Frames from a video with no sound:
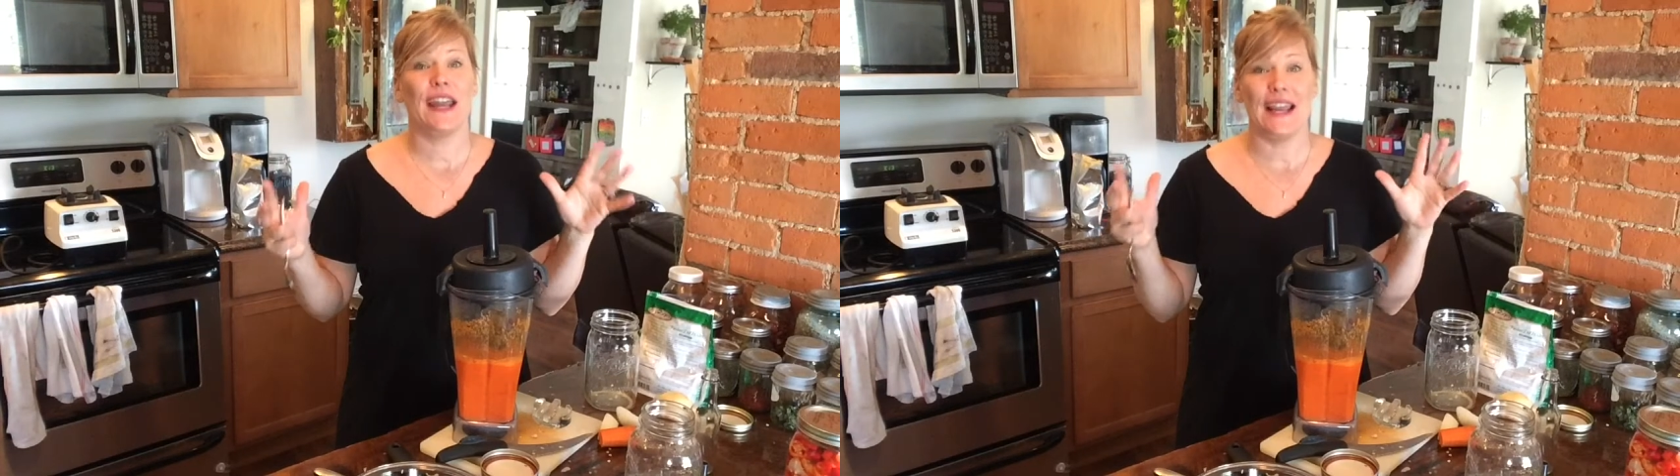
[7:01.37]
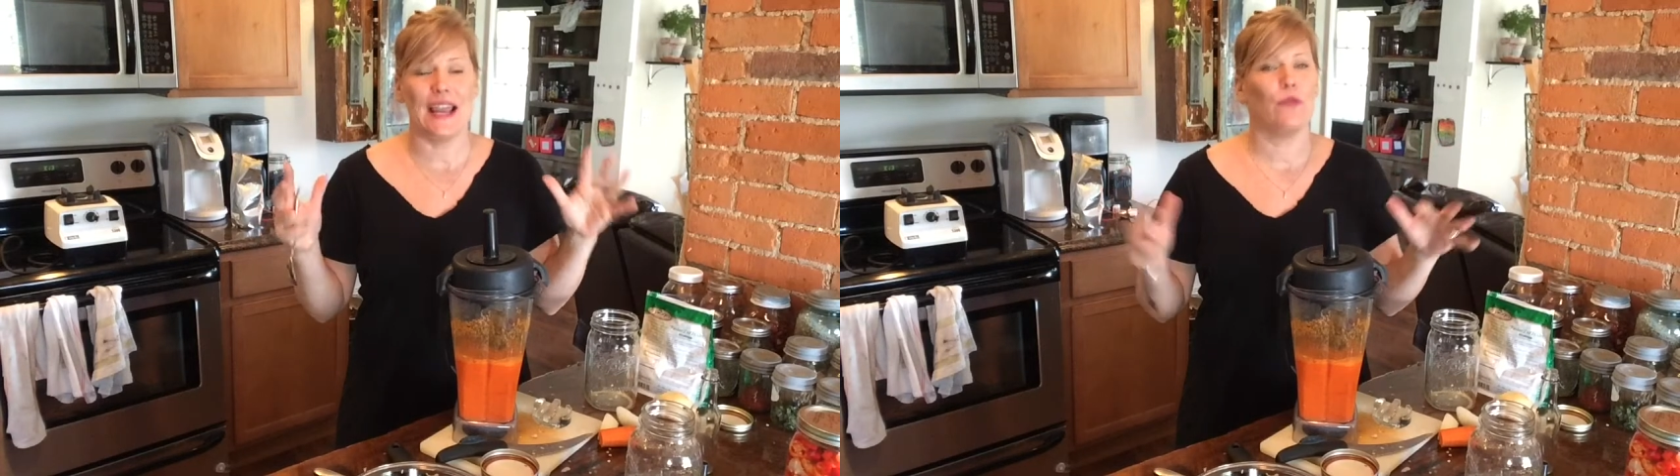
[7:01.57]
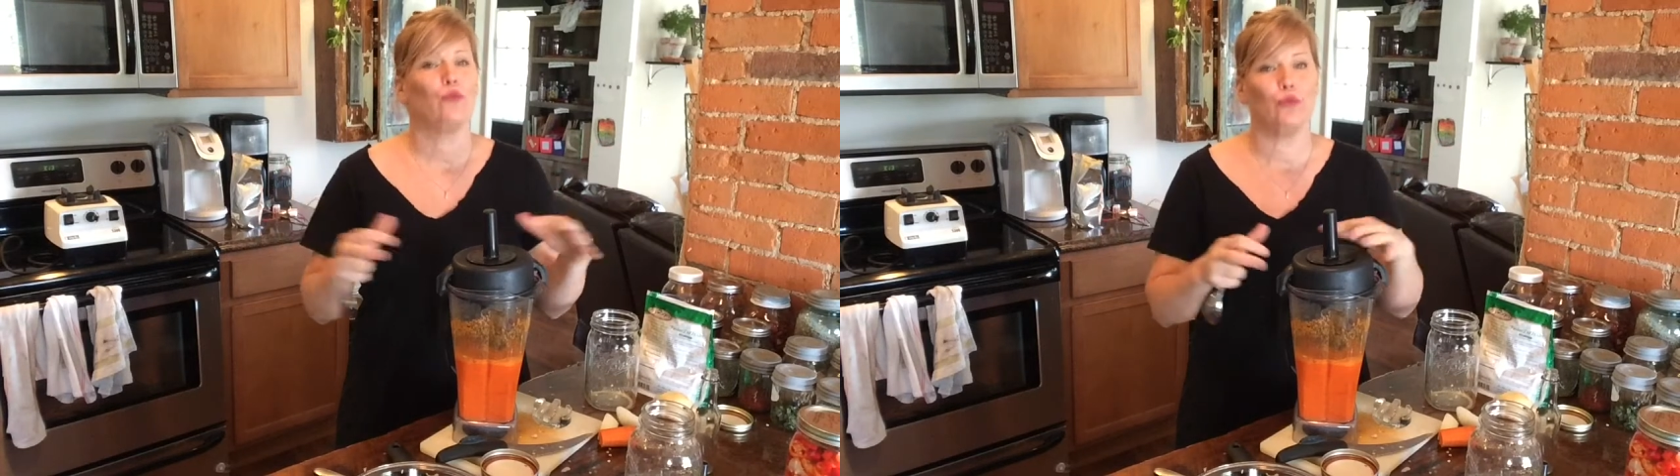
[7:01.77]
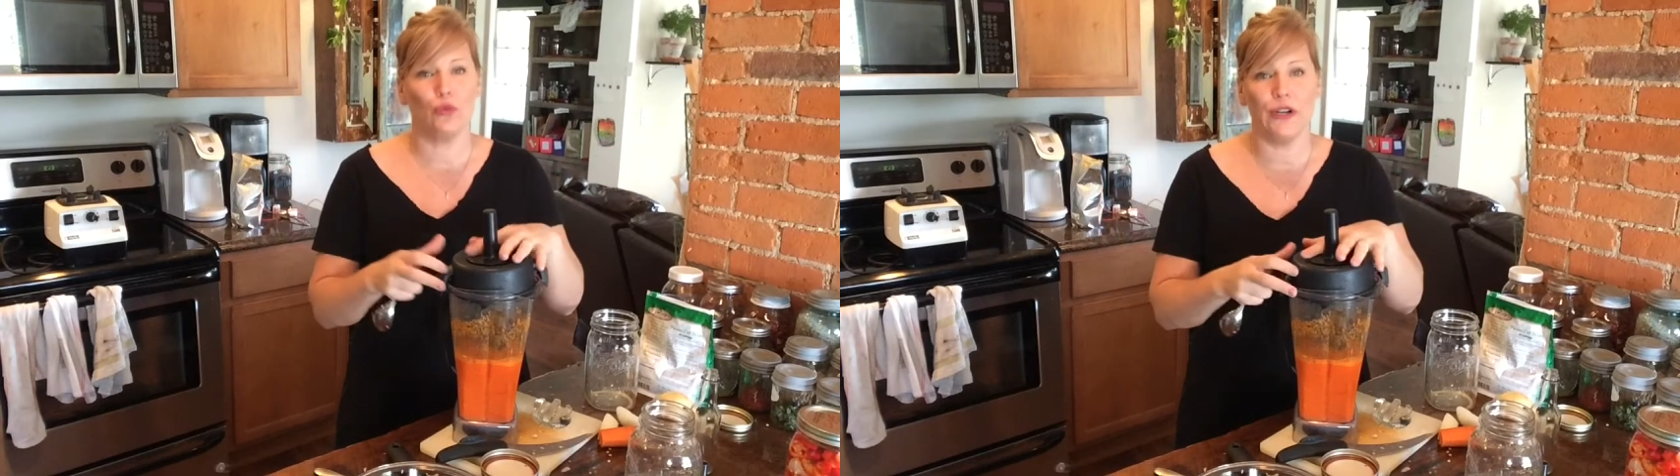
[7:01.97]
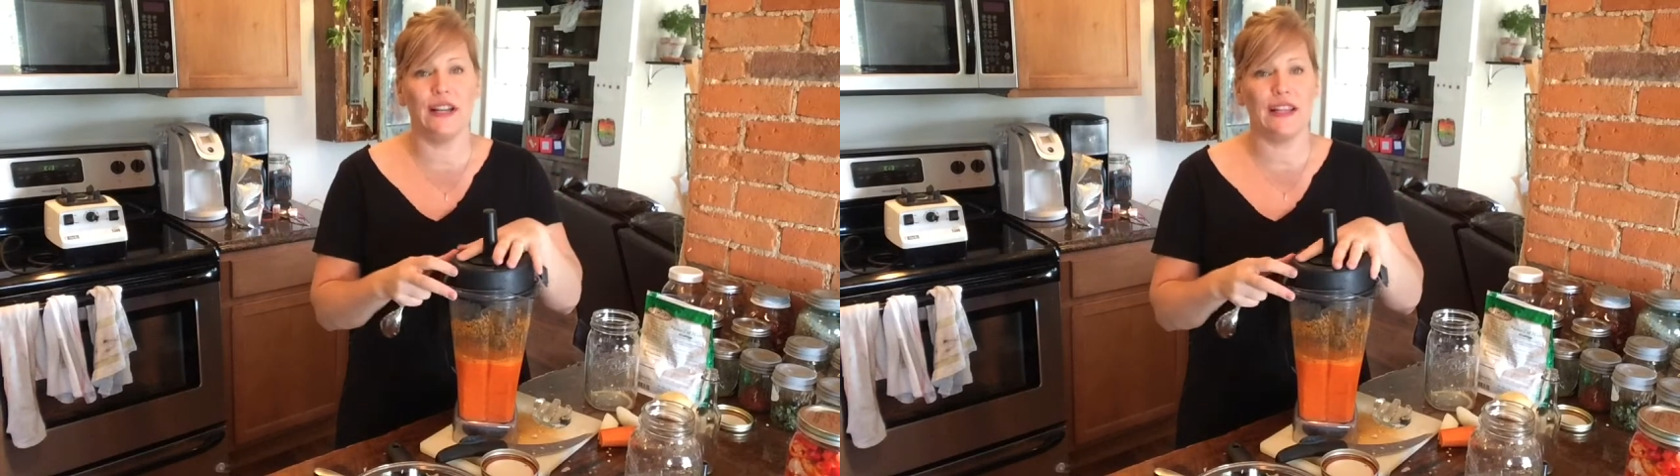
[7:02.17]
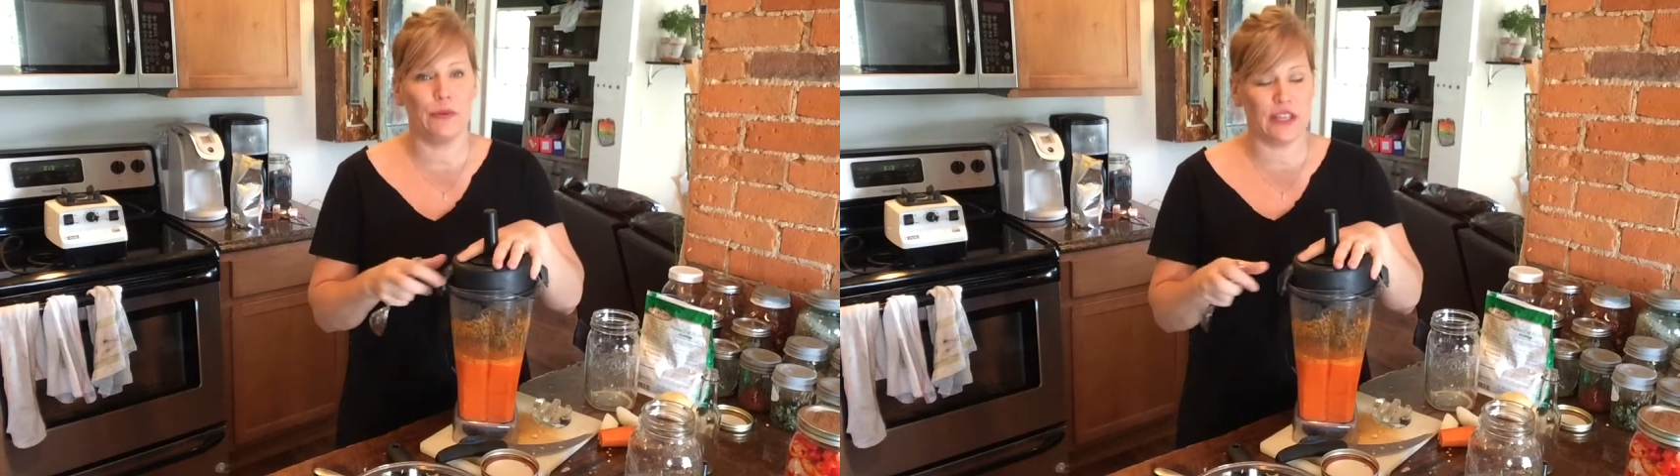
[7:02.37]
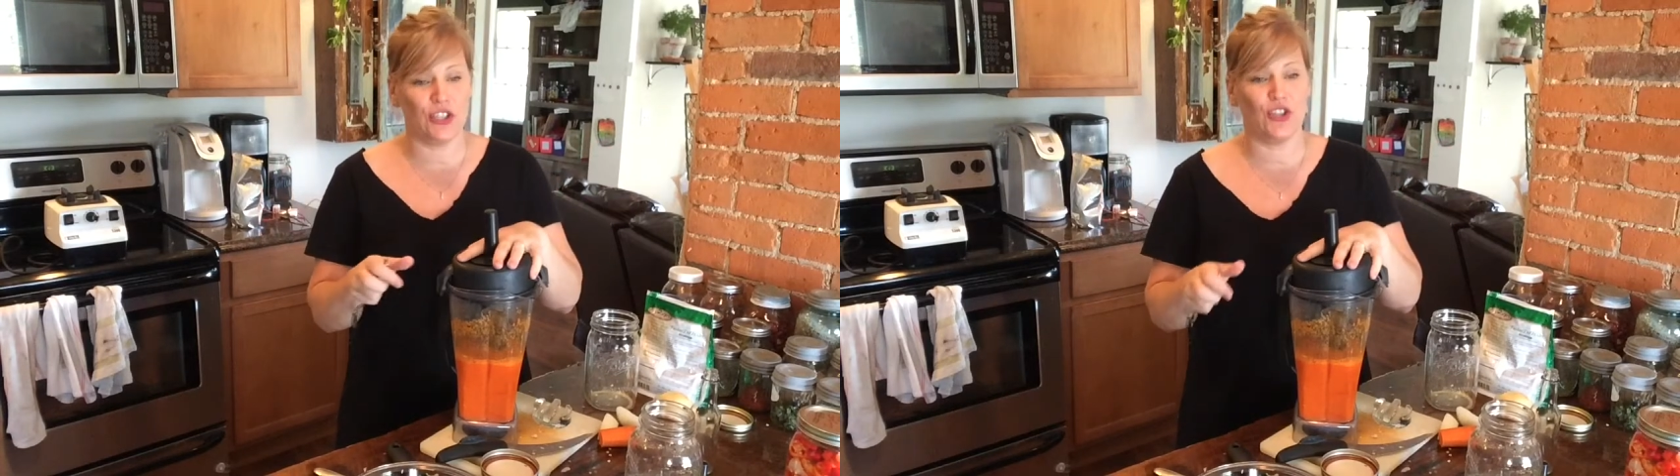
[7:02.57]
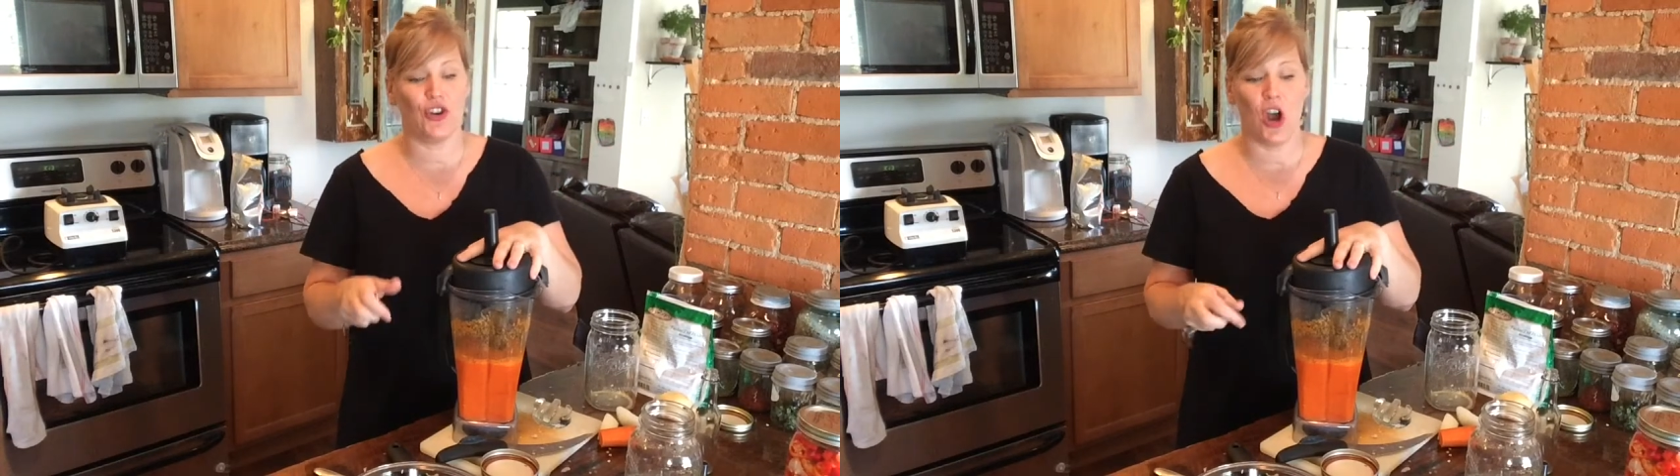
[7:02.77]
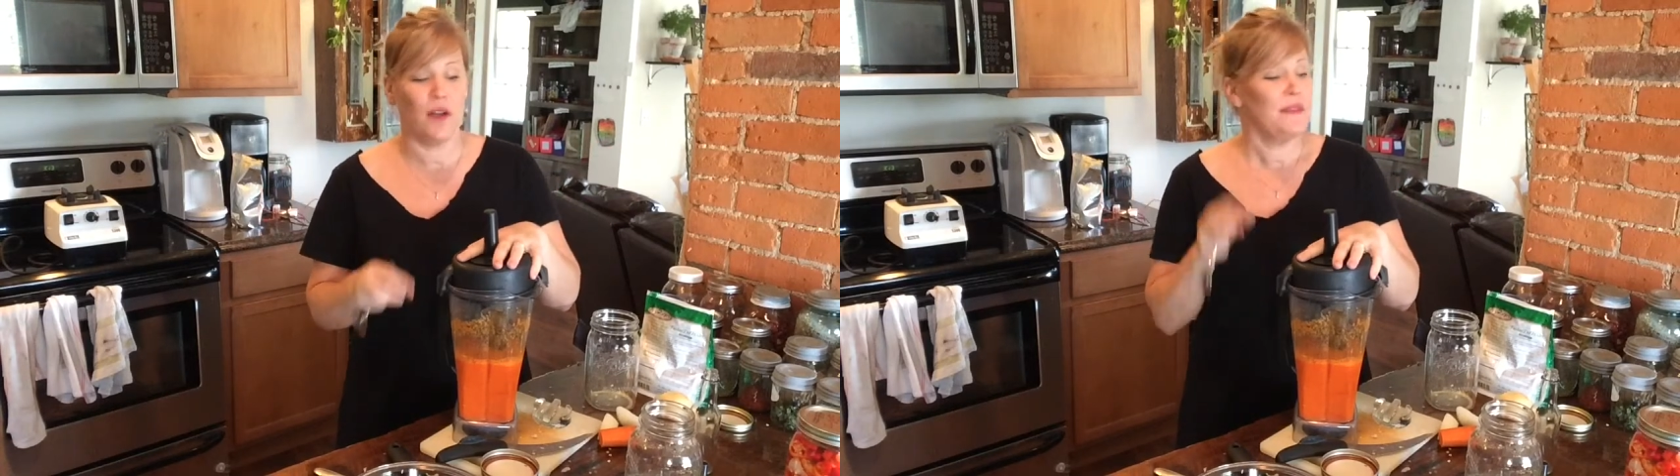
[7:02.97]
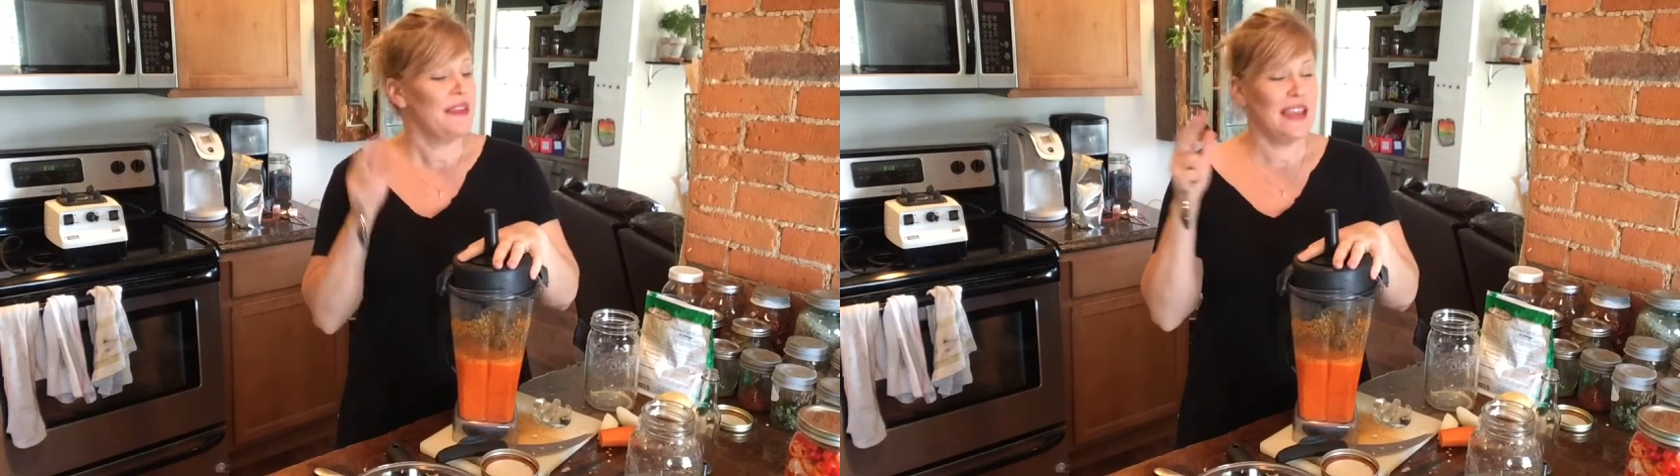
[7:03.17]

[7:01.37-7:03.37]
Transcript: can get really, really strong.